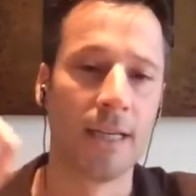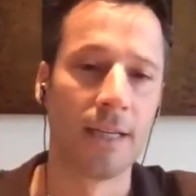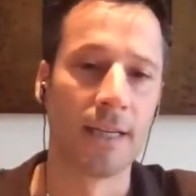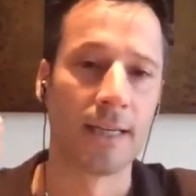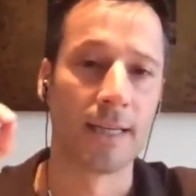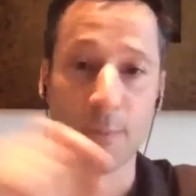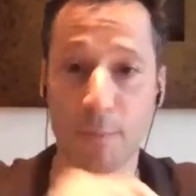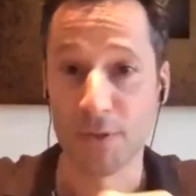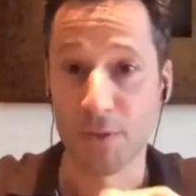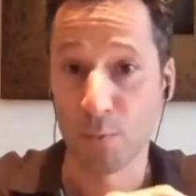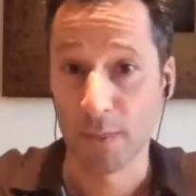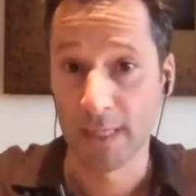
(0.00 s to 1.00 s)
then that
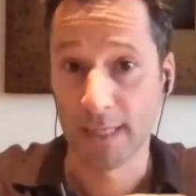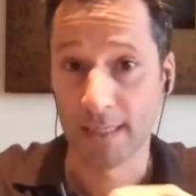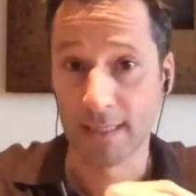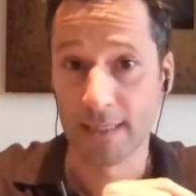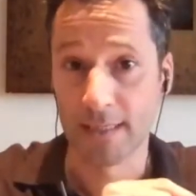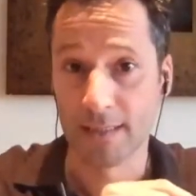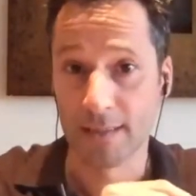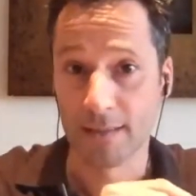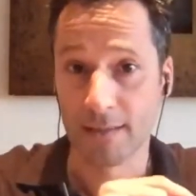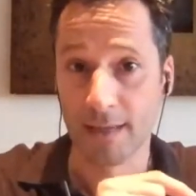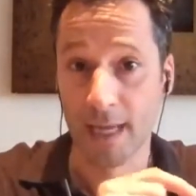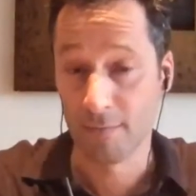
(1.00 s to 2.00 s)
person will get
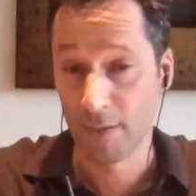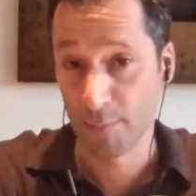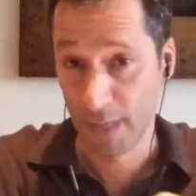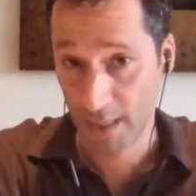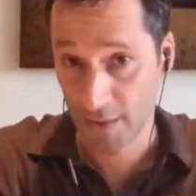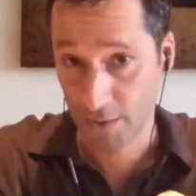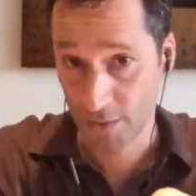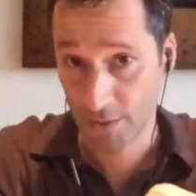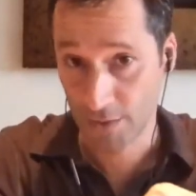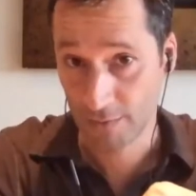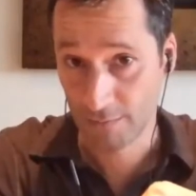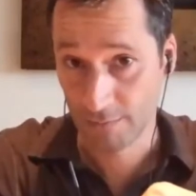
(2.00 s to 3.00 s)
heavily
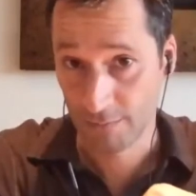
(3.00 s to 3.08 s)
punished.